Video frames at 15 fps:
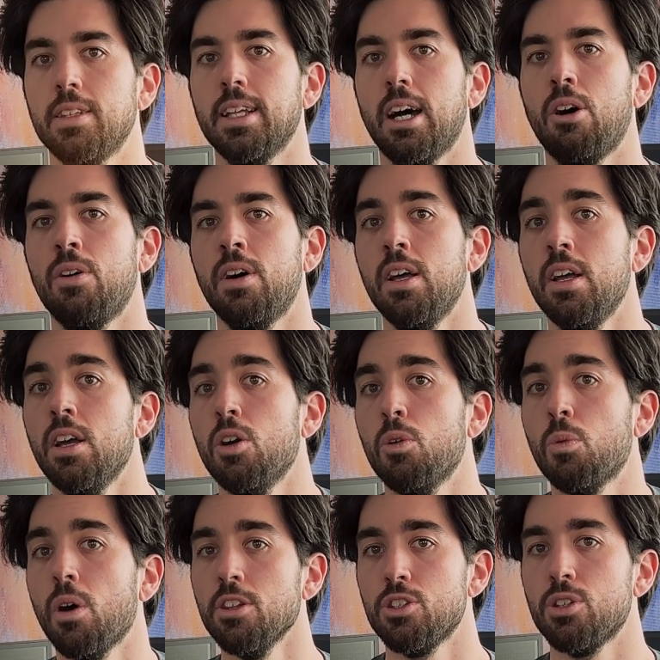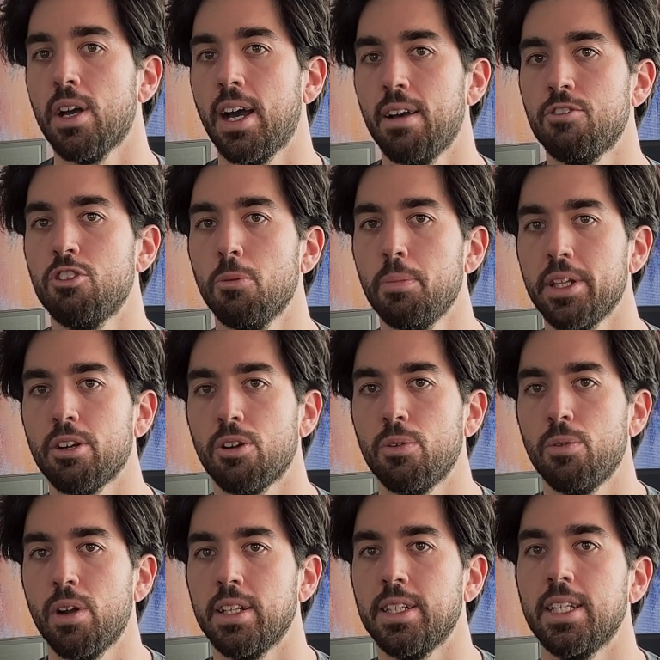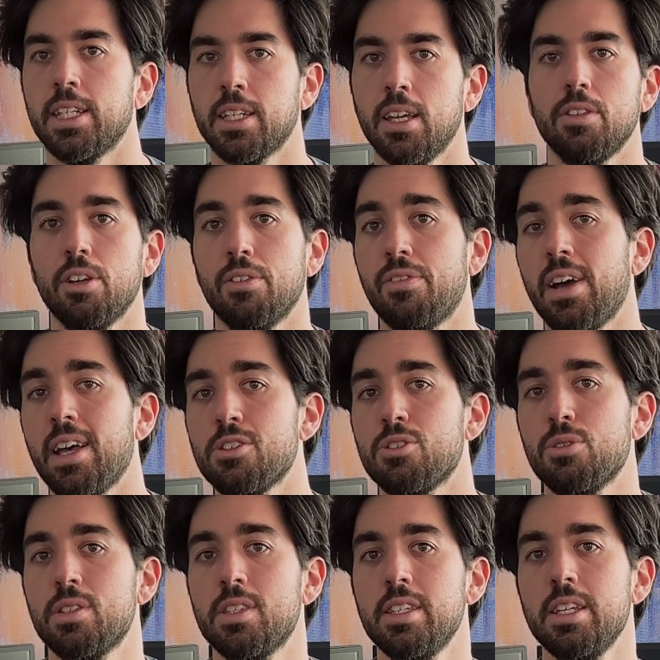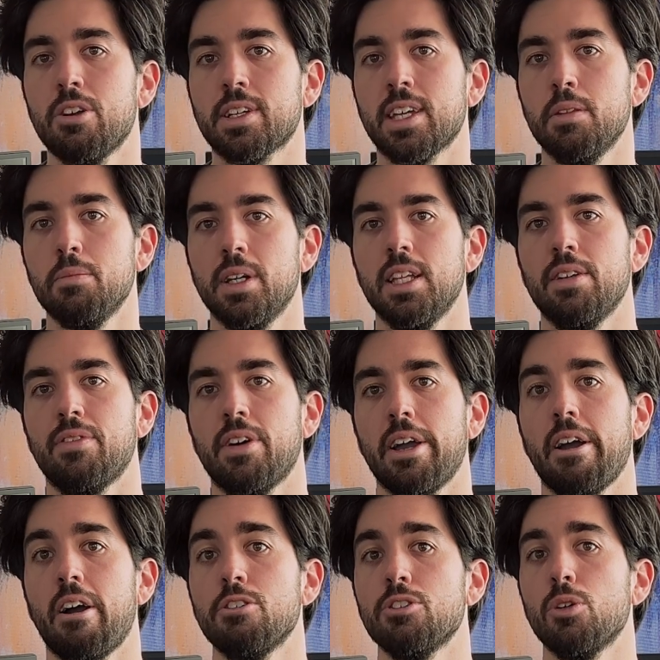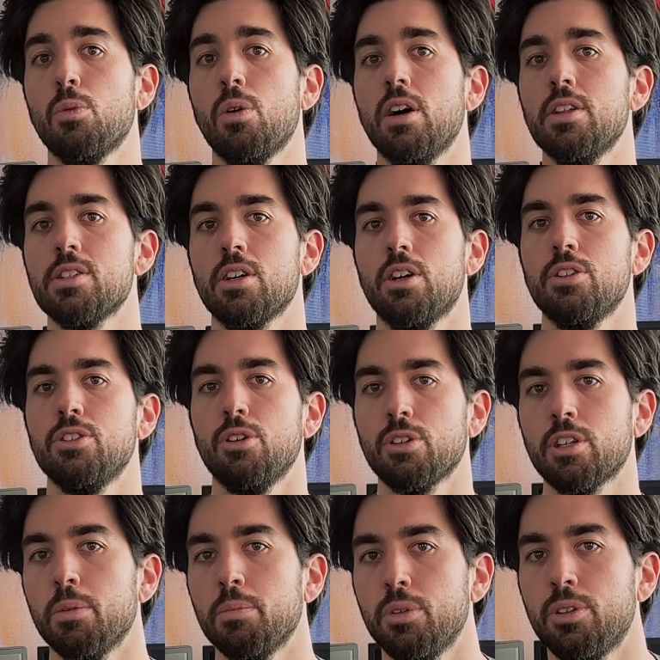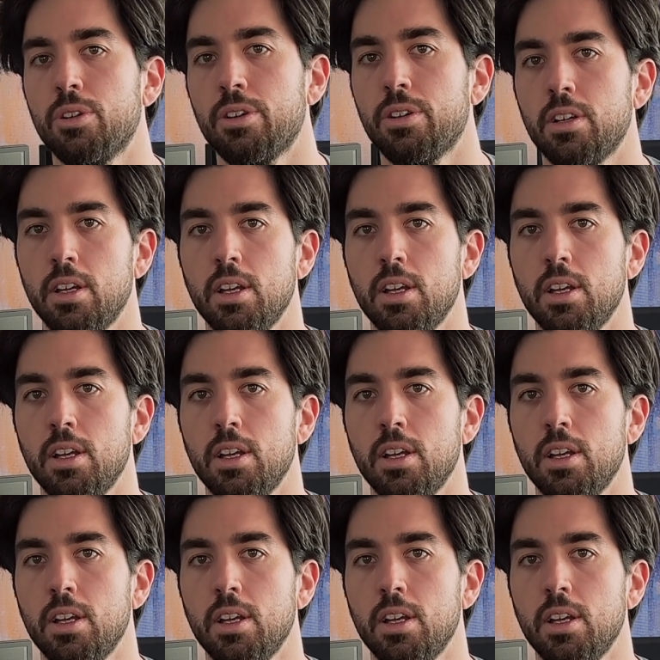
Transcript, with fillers: Now, once you have Jupyter running, the files you see or can modify are the ones on your computer.